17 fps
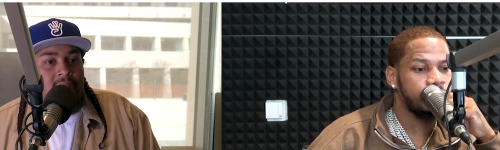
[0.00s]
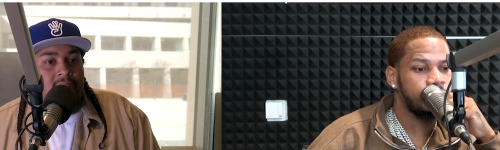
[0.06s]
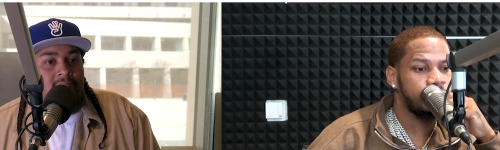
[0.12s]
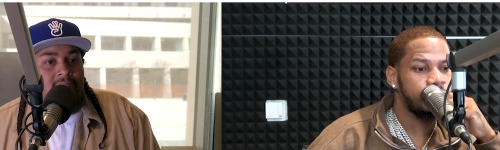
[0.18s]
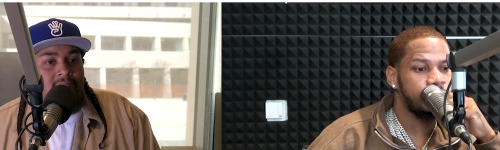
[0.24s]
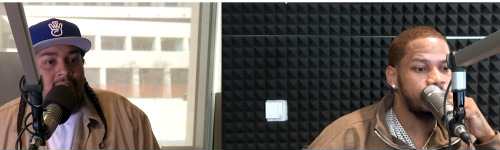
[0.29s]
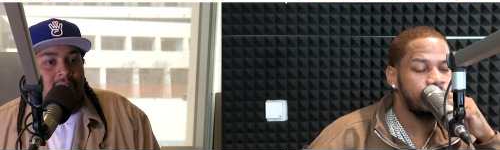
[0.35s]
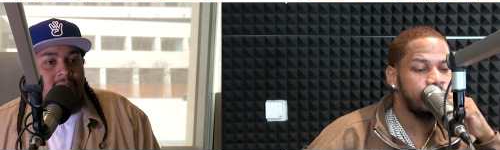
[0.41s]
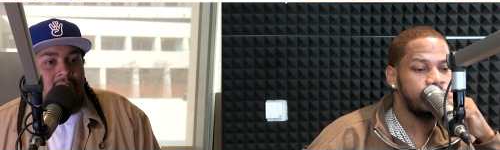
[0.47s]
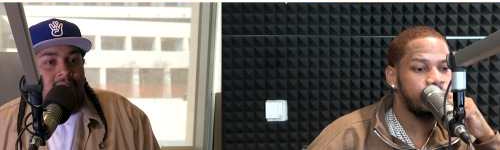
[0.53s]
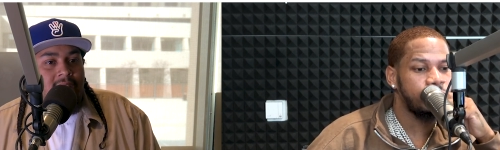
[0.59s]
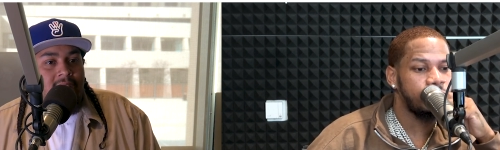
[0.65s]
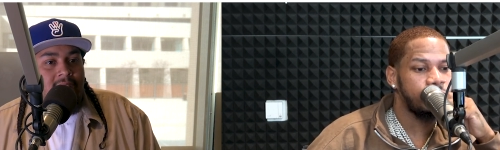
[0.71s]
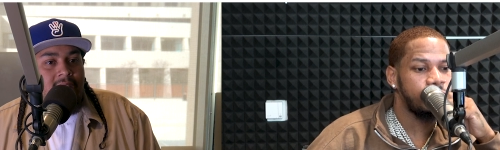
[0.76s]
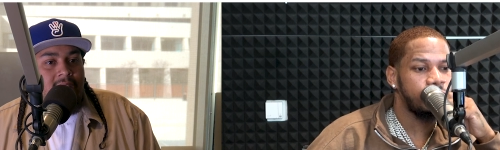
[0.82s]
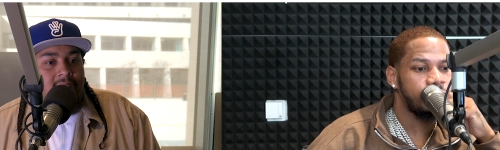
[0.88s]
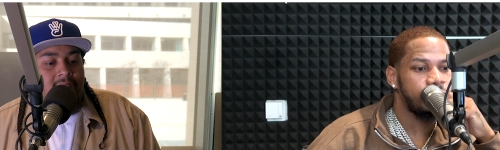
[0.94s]

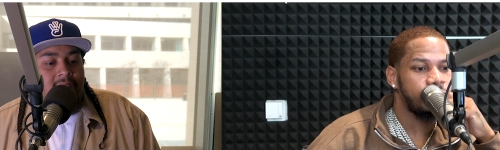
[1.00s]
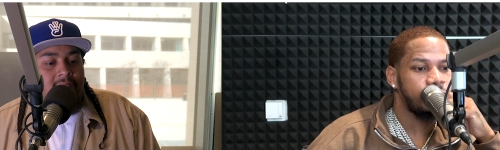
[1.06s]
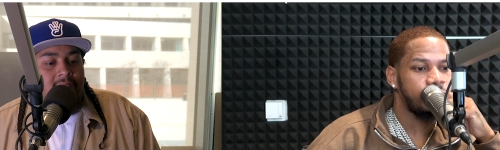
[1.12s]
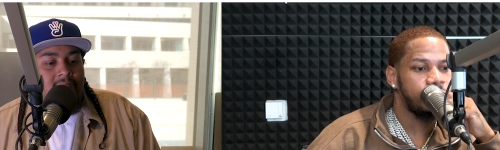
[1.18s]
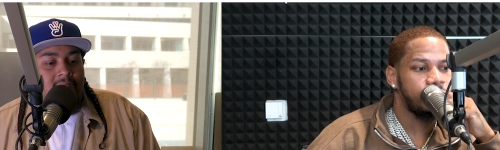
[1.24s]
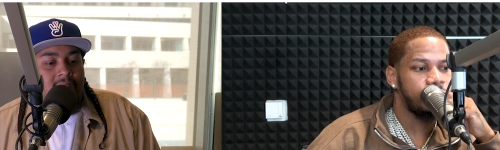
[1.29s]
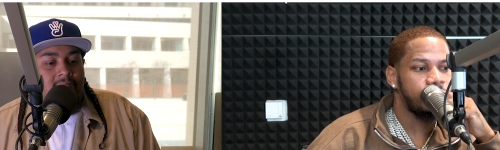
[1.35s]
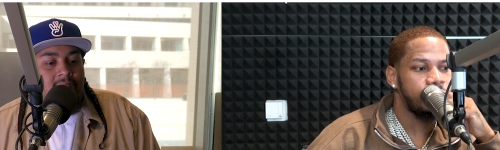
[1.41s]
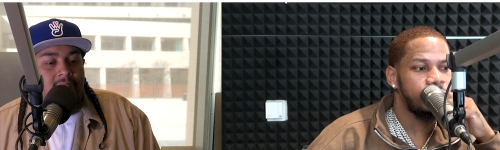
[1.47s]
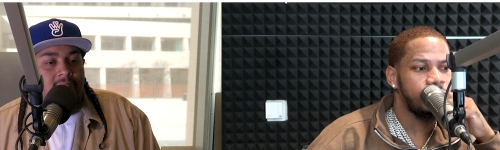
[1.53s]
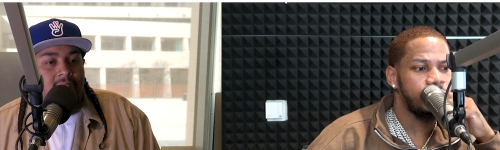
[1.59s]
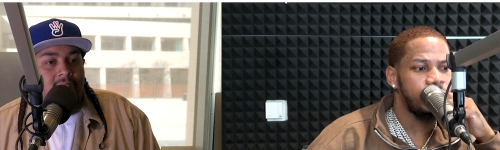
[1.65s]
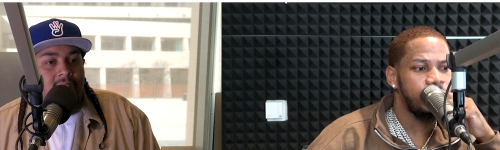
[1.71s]
No one is speaking in this clip.